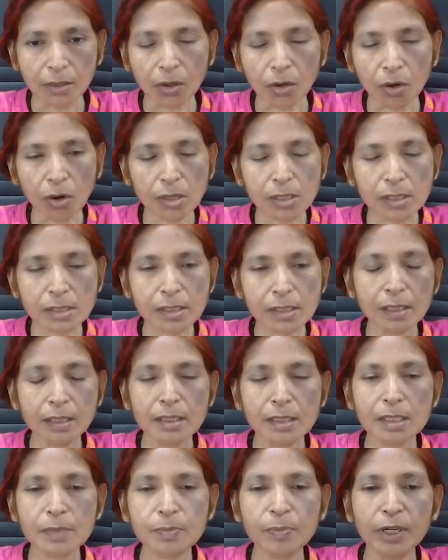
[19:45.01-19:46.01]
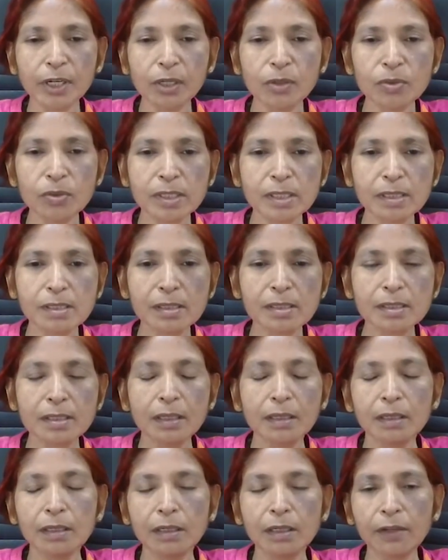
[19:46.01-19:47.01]
All sellers produces
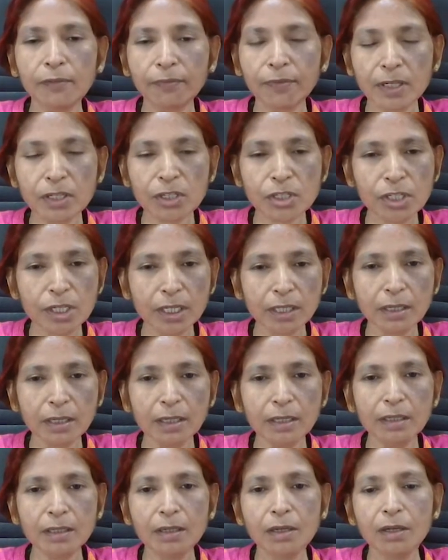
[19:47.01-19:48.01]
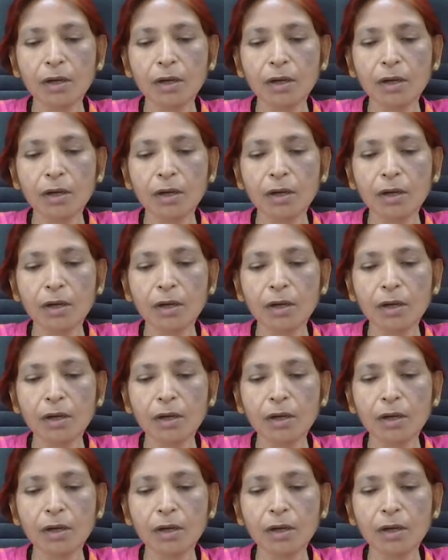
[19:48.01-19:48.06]
differentiated